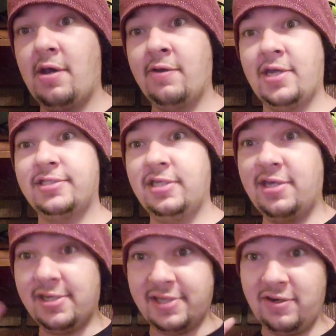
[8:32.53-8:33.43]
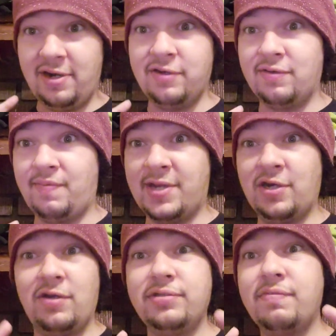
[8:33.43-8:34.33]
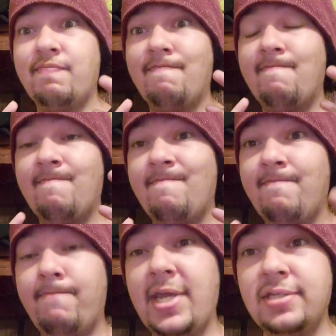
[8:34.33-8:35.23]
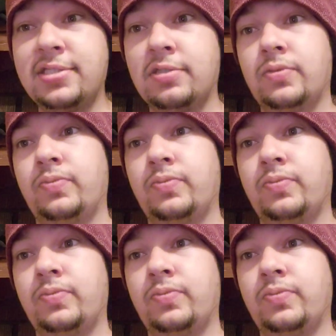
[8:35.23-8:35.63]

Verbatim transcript: Okay, see you guys later. I know Goopy Heroes. Peace.